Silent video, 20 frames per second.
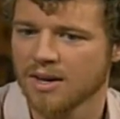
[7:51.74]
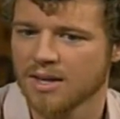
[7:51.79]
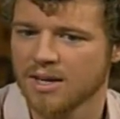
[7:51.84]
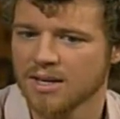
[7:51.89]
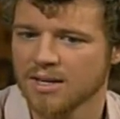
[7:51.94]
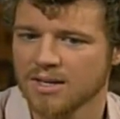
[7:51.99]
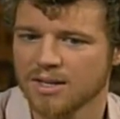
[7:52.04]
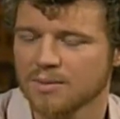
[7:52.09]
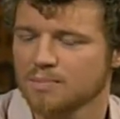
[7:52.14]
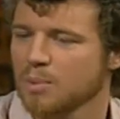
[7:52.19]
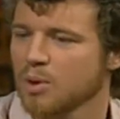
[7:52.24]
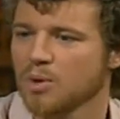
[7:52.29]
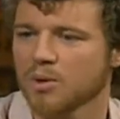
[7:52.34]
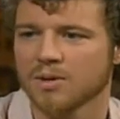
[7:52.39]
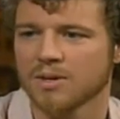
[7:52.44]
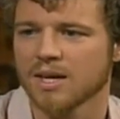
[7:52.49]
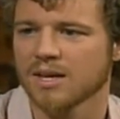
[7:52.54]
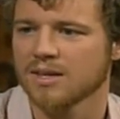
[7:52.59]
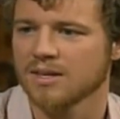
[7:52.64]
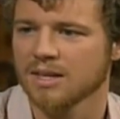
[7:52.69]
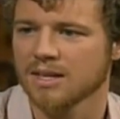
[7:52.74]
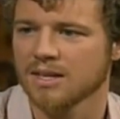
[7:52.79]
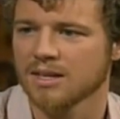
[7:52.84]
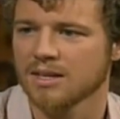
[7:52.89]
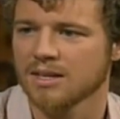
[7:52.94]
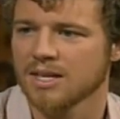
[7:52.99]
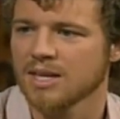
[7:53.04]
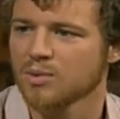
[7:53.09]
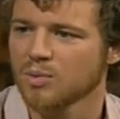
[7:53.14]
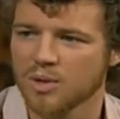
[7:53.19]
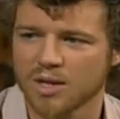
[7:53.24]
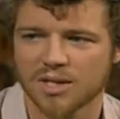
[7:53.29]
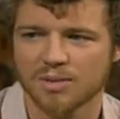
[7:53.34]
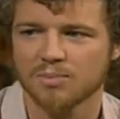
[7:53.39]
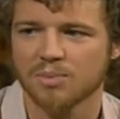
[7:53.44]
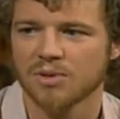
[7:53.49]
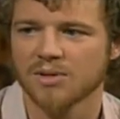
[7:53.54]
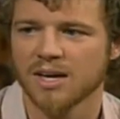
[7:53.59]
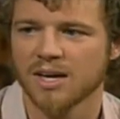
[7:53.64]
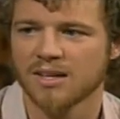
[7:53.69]
that he spoke that thing and he
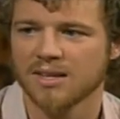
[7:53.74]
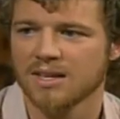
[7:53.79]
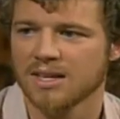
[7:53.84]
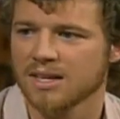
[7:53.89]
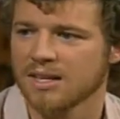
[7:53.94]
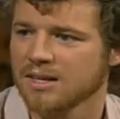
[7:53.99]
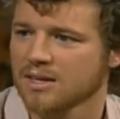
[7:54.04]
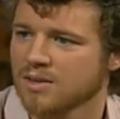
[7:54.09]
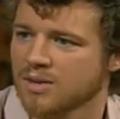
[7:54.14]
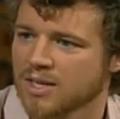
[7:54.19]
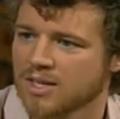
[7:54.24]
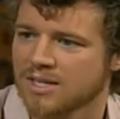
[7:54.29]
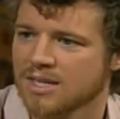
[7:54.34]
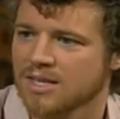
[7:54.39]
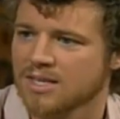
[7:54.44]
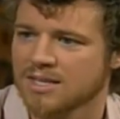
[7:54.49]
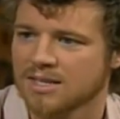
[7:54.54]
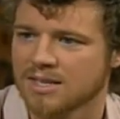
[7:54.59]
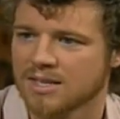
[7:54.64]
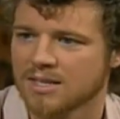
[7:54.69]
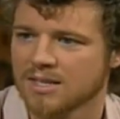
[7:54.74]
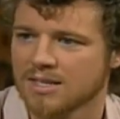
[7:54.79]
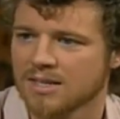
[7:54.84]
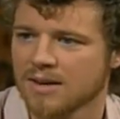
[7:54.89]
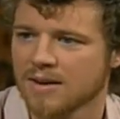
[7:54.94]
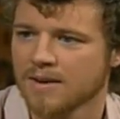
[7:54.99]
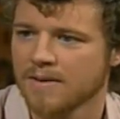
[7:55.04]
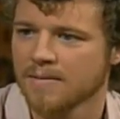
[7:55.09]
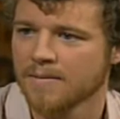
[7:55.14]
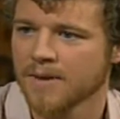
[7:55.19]
whispered that thing into existence.